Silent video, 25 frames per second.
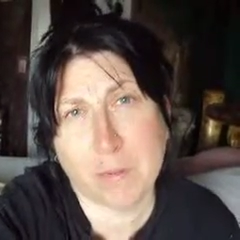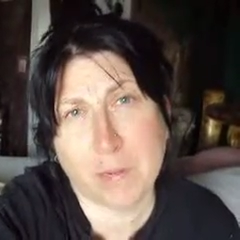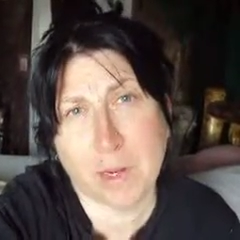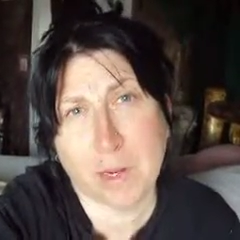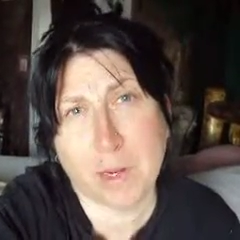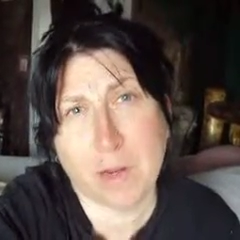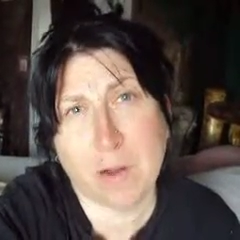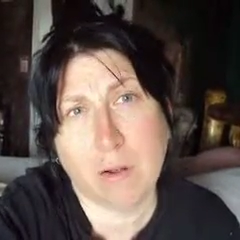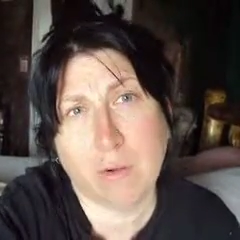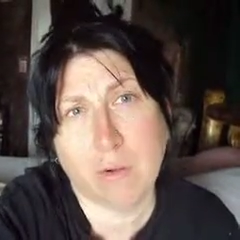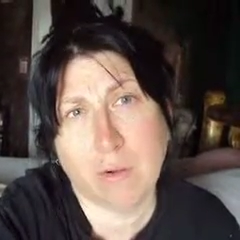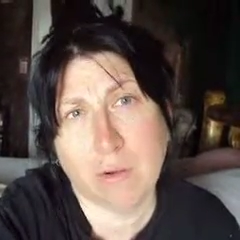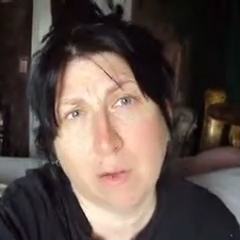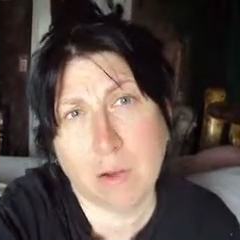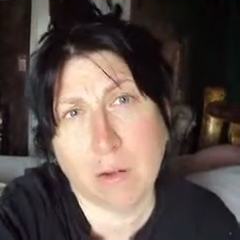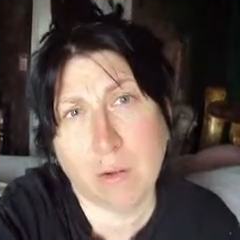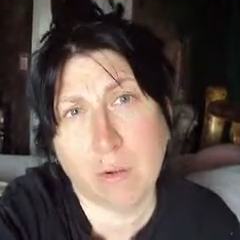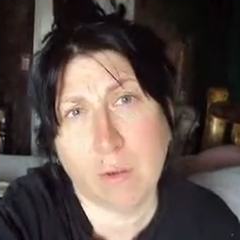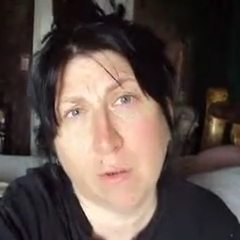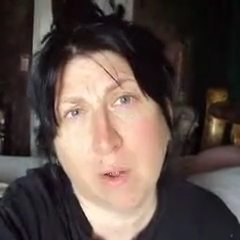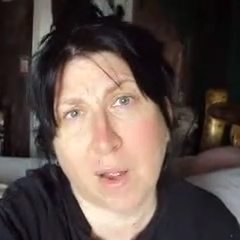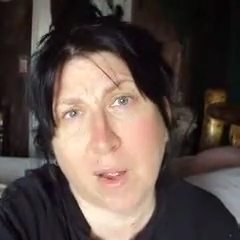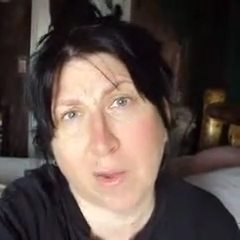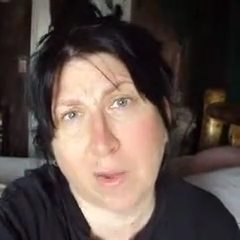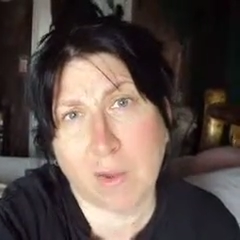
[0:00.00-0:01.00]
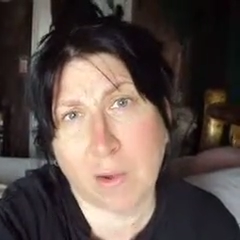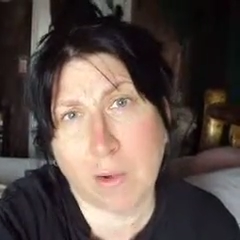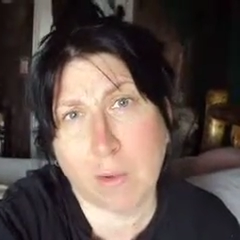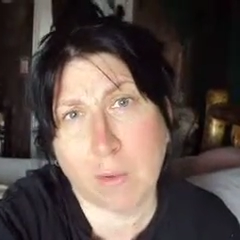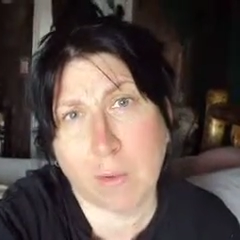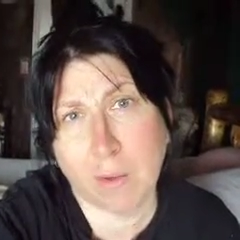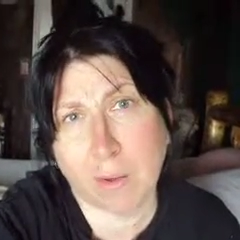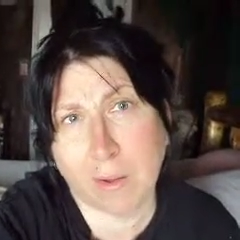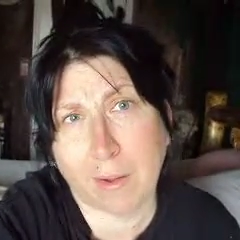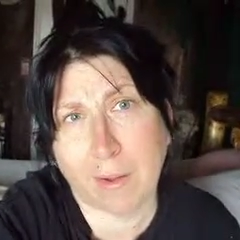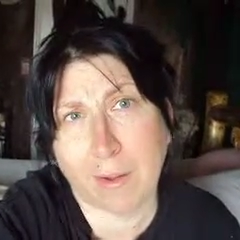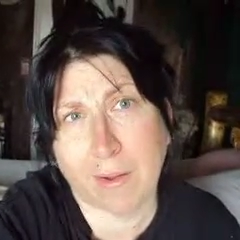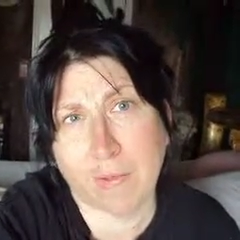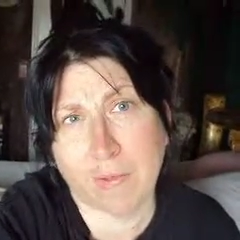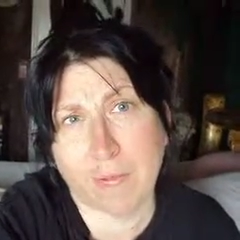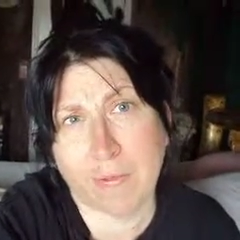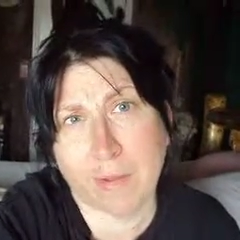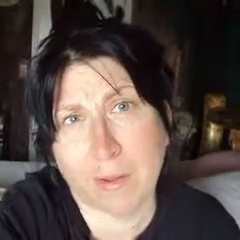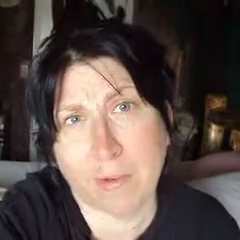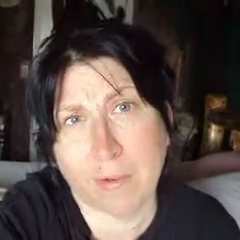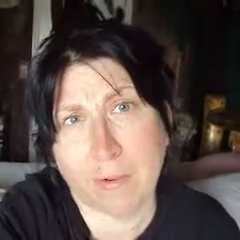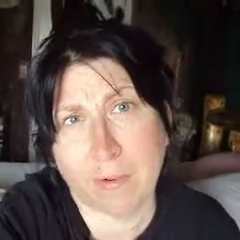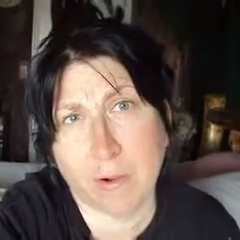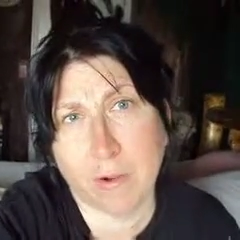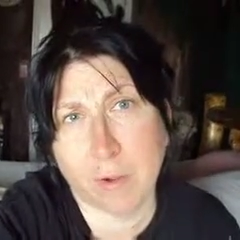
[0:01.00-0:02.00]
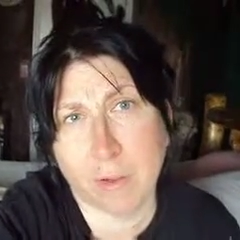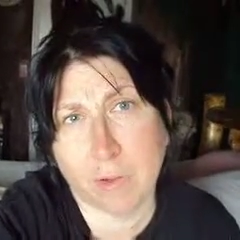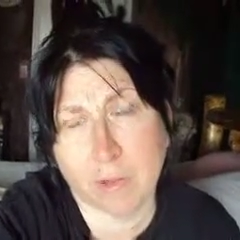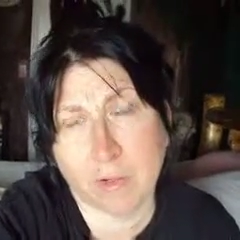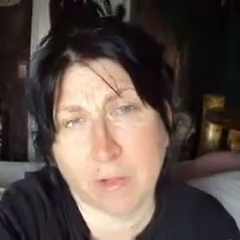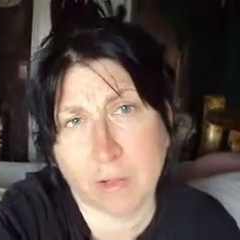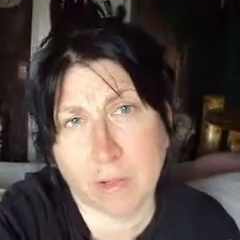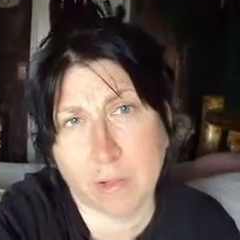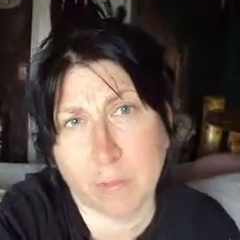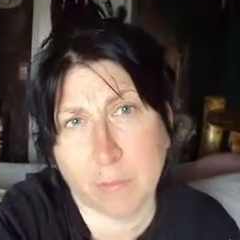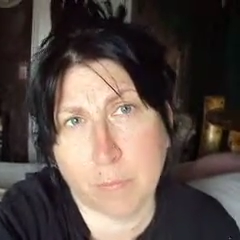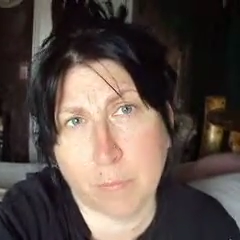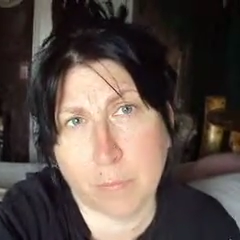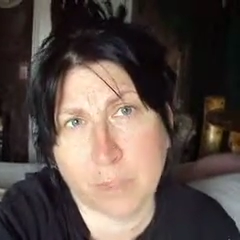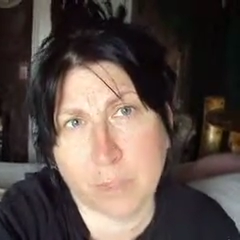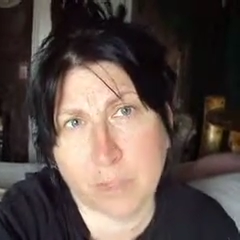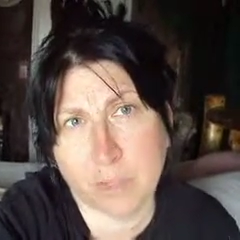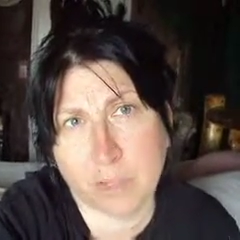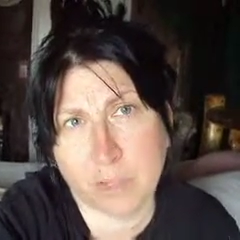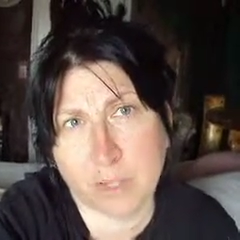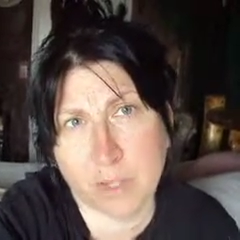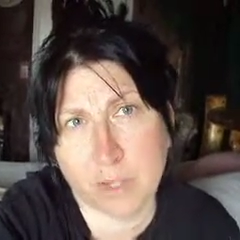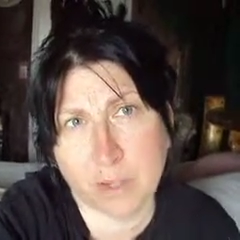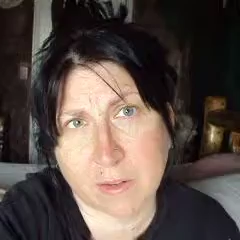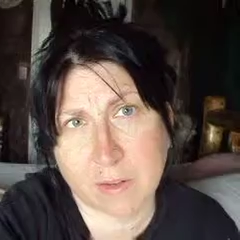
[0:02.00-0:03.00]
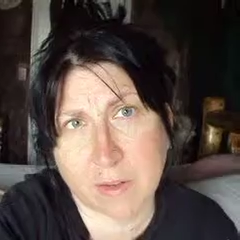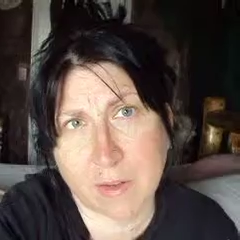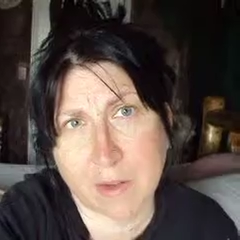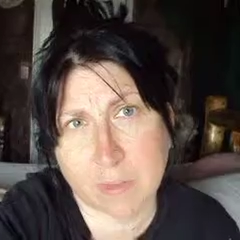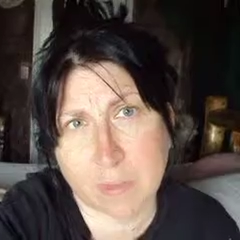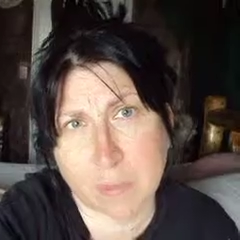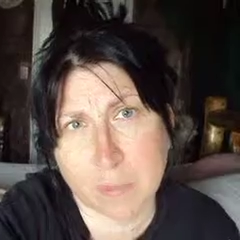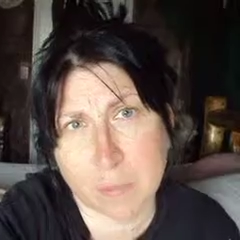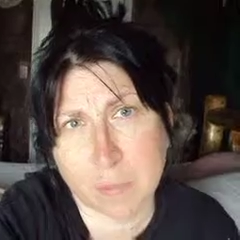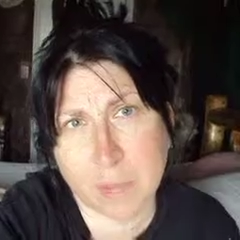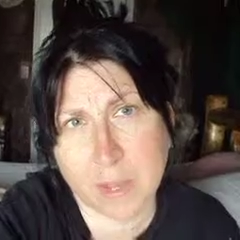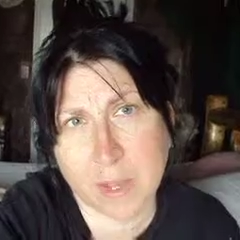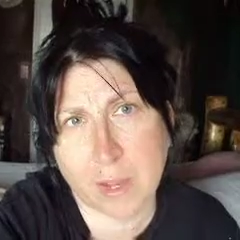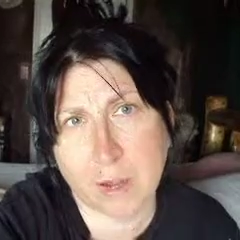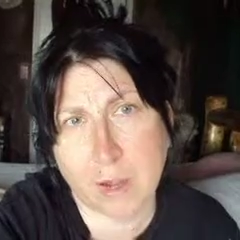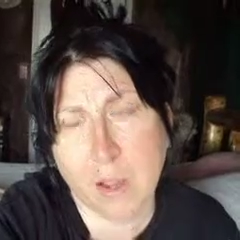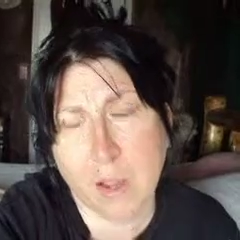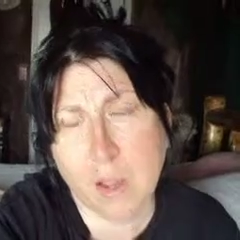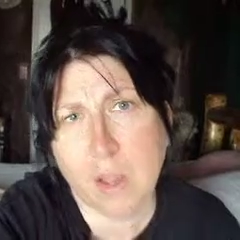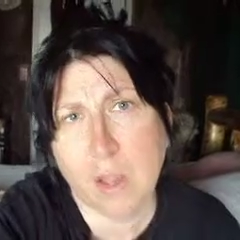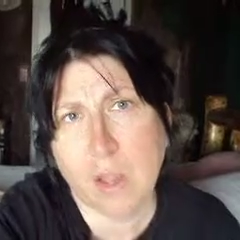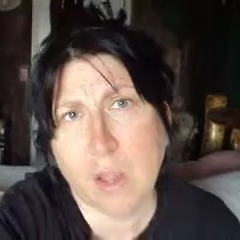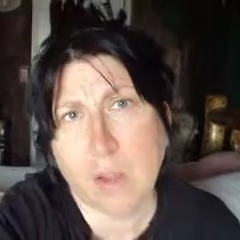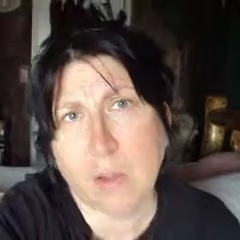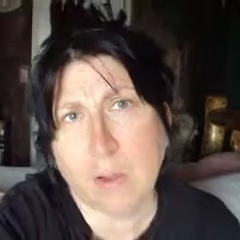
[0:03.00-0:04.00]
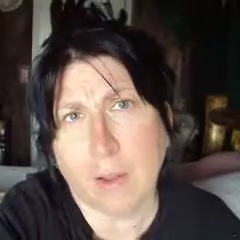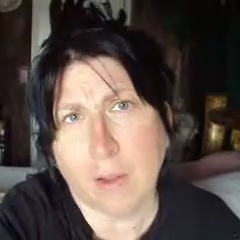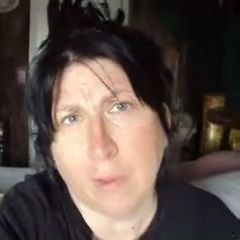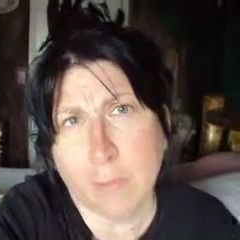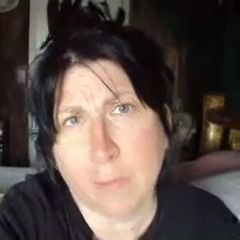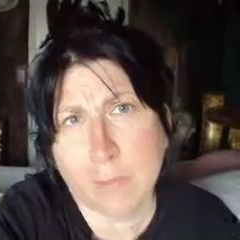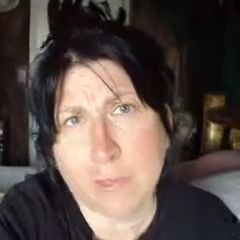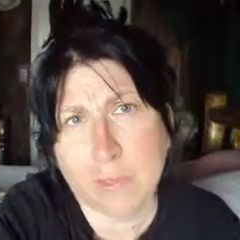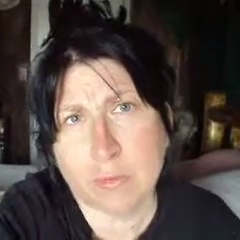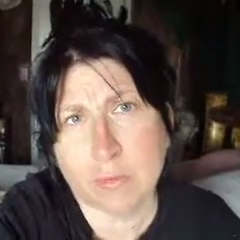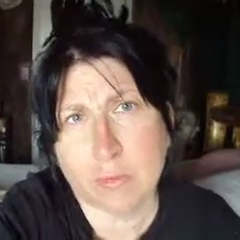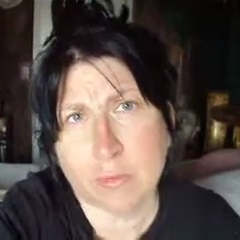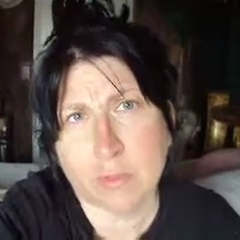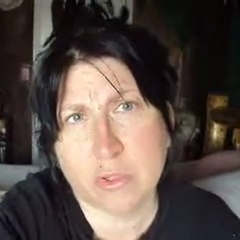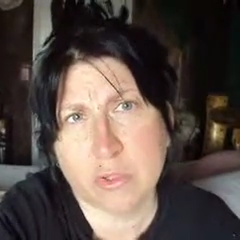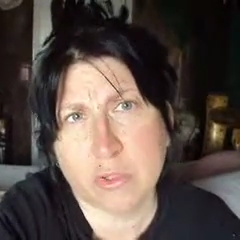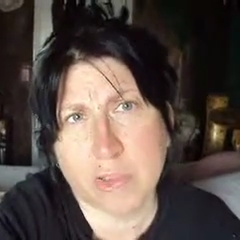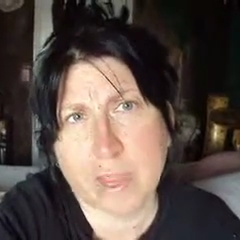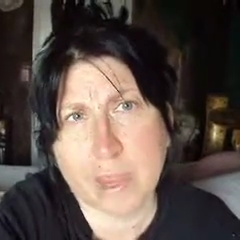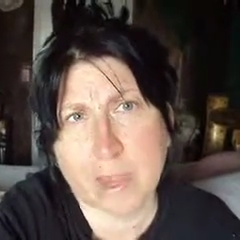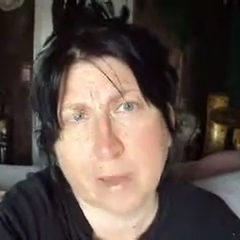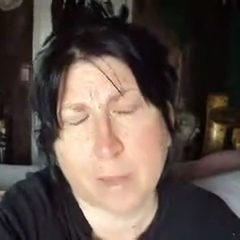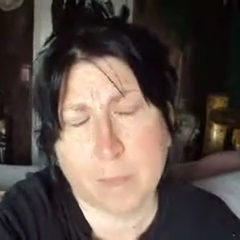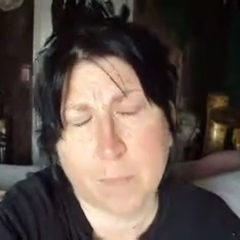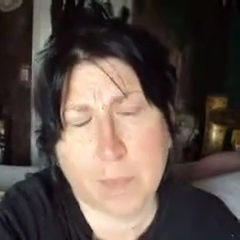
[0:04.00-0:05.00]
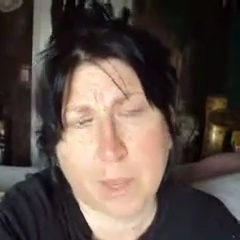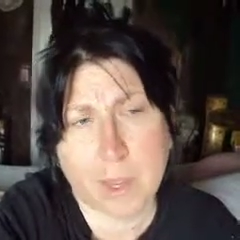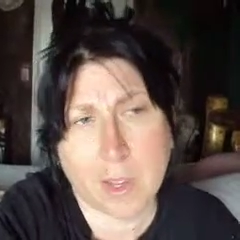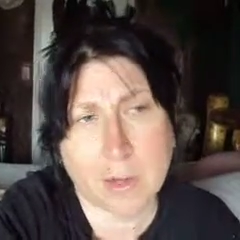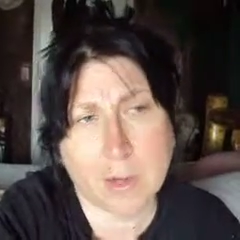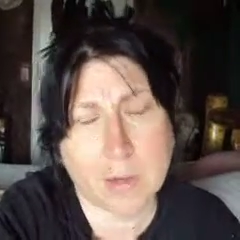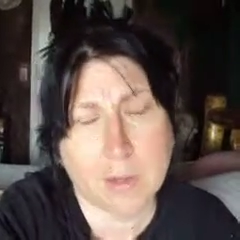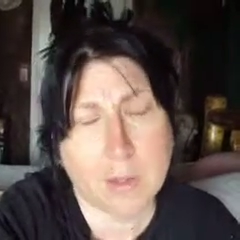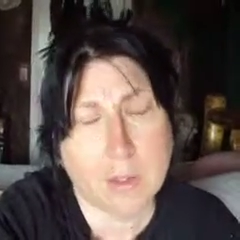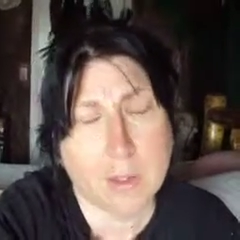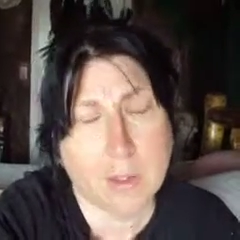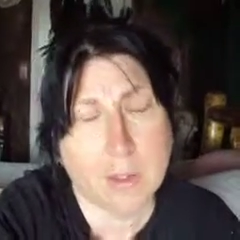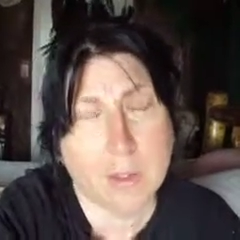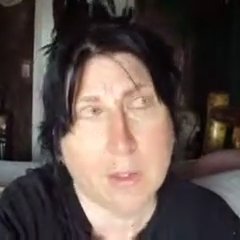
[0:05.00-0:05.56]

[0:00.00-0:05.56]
And I go, no, I don't. I got fever. I've still been sick down in bed. Cut me some slack, man.